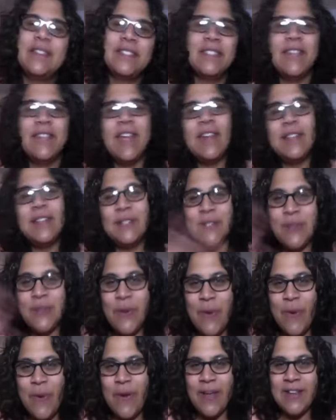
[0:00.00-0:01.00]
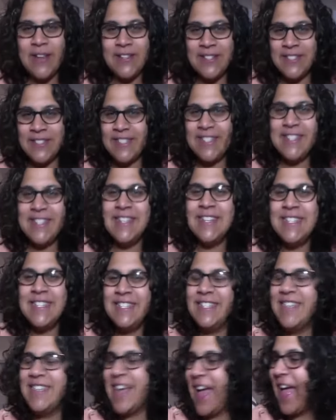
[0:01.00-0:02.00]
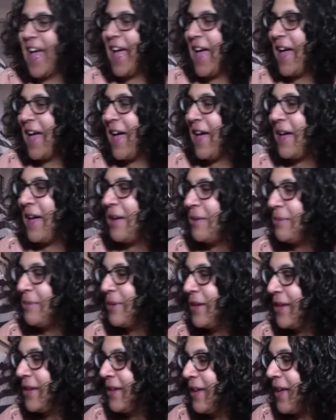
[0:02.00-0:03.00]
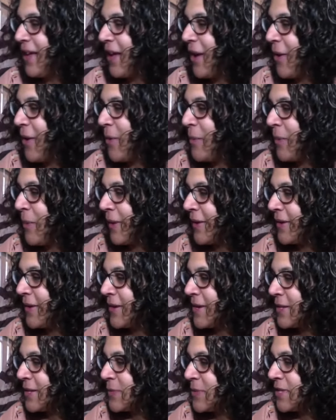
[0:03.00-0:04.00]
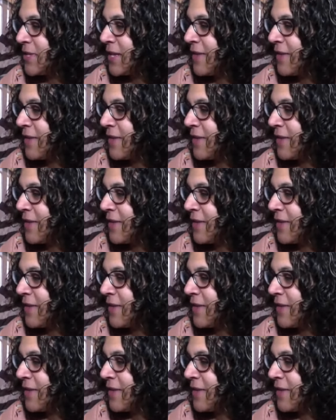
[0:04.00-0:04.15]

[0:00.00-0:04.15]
Dinosaurs. Good job. Oh my goodness. Wasn't